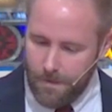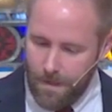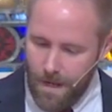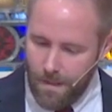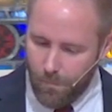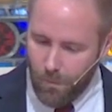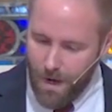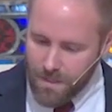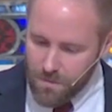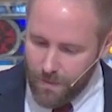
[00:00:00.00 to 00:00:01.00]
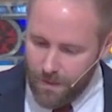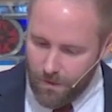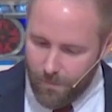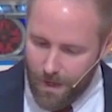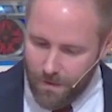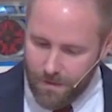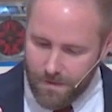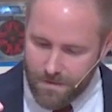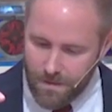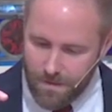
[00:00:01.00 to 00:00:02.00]
and the branch we hear about in
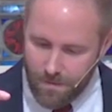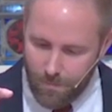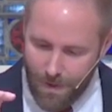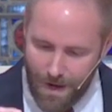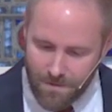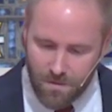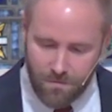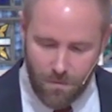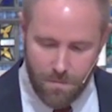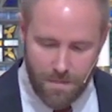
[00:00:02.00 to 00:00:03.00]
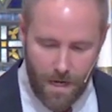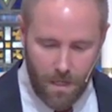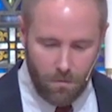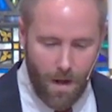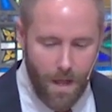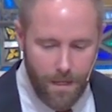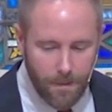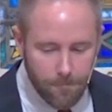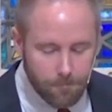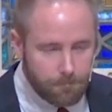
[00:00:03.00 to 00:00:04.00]
this passage from Zechariah,
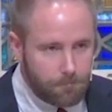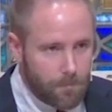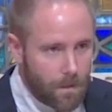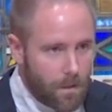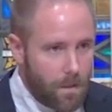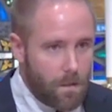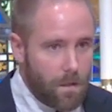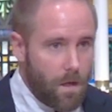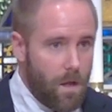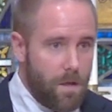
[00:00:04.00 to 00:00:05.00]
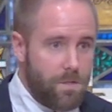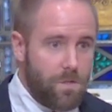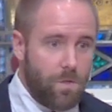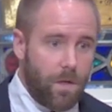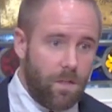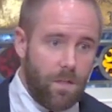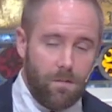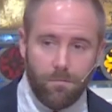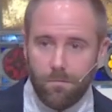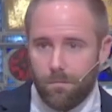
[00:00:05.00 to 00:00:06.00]
is strictly
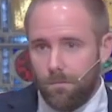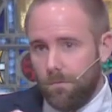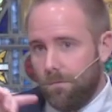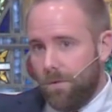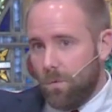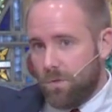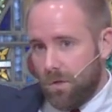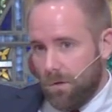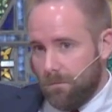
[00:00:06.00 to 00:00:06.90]
future.